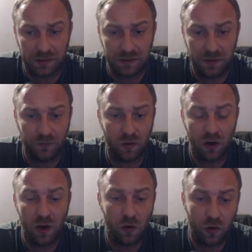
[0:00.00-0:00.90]
d4,
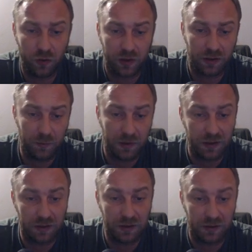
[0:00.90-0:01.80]
or you can
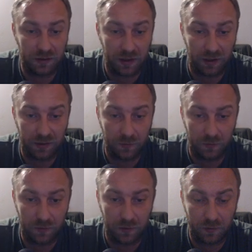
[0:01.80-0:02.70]
immediately take the
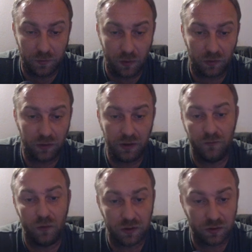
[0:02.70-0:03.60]
pawn on
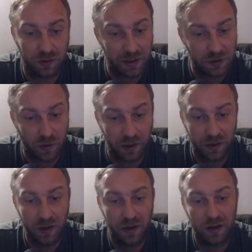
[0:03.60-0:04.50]
e4. So that's why
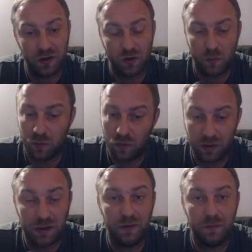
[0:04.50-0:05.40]
your
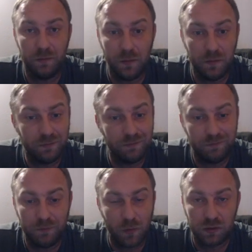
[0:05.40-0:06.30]
opponent in
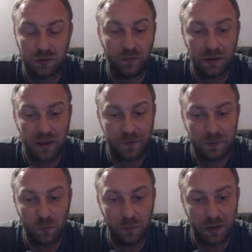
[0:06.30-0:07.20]
most of the
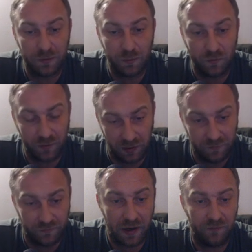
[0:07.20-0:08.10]
times will play the move
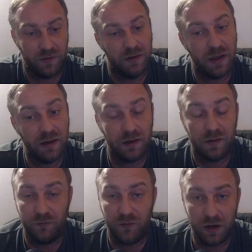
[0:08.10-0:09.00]
e5, then
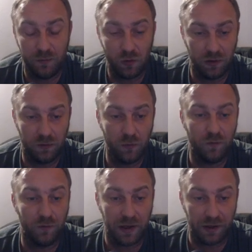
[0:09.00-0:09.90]
very important move
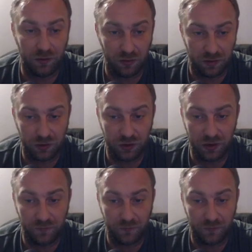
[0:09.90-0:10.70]
knight on g4.